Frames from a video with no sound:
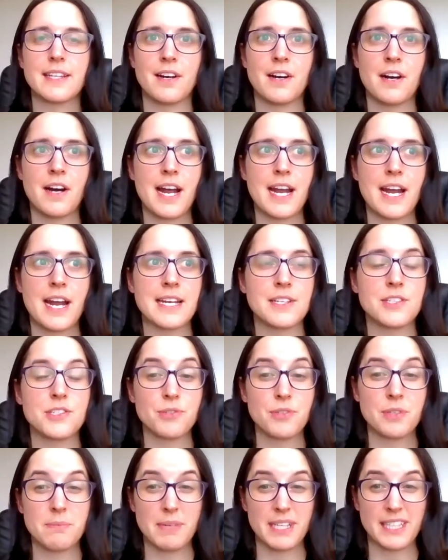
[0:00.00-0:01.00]
I do
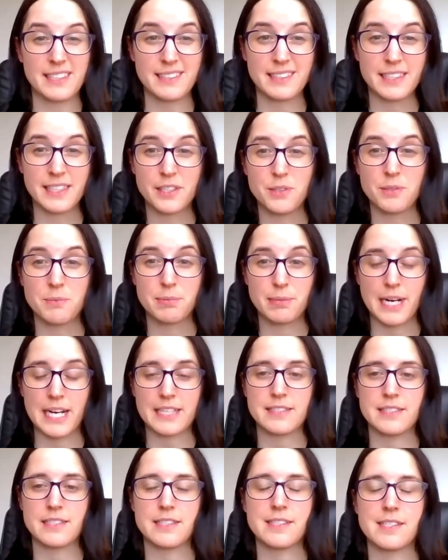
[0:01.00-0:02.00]
in my clinical
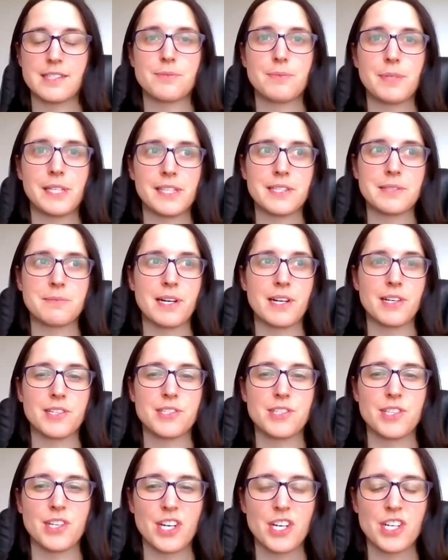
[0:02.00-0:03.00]
practice as well as my
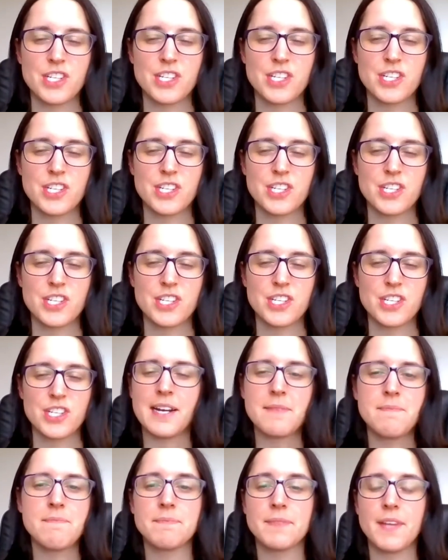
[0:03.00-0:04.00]
research, like
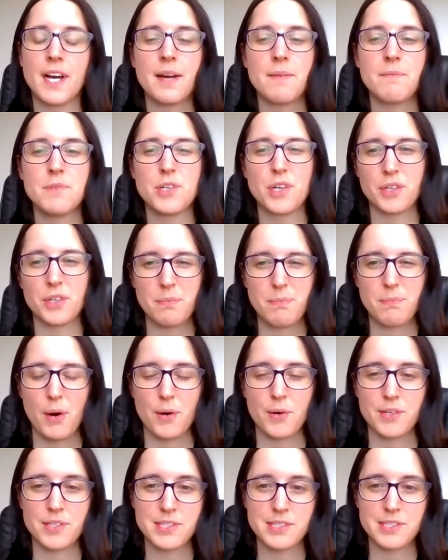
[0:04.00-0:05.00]
I'm I'm not
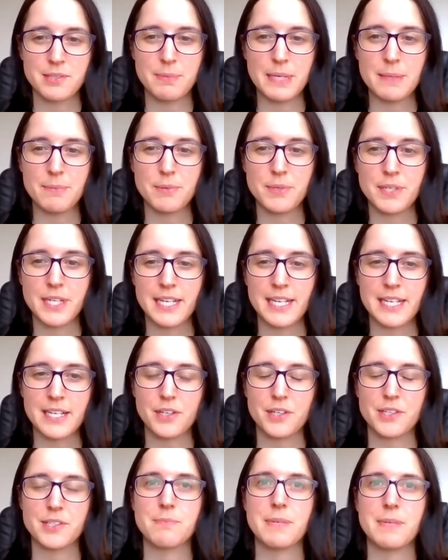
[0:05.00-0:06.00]
opposed to people getting
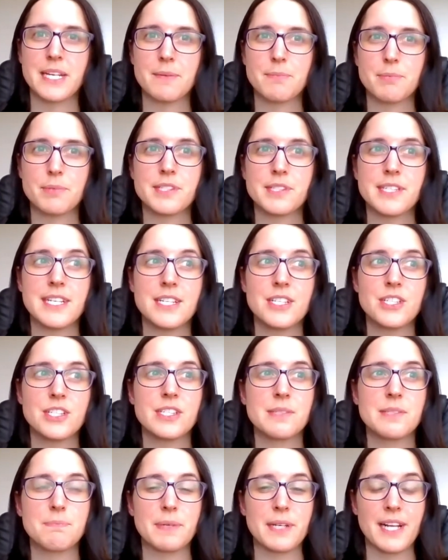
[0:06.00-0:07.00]
cosmetic
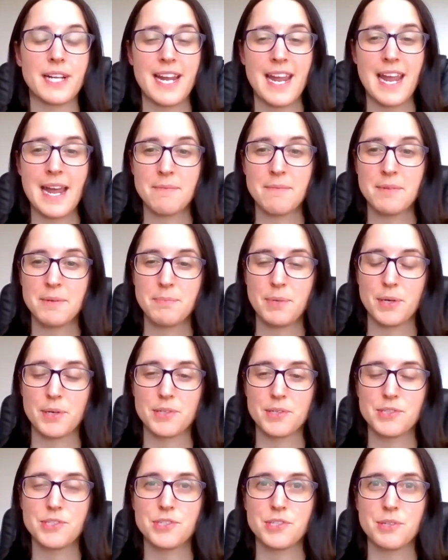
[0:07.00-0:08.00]
procedures, but I am
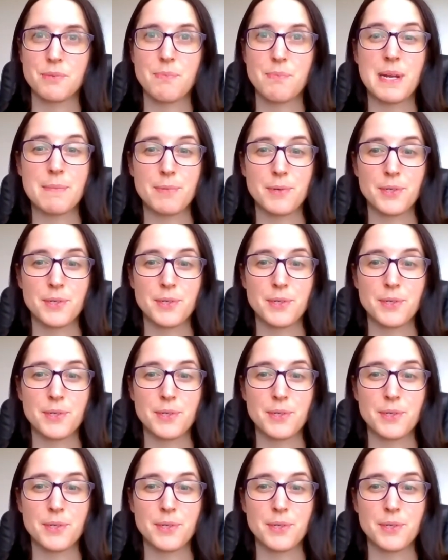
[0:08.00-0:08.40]
opposed to people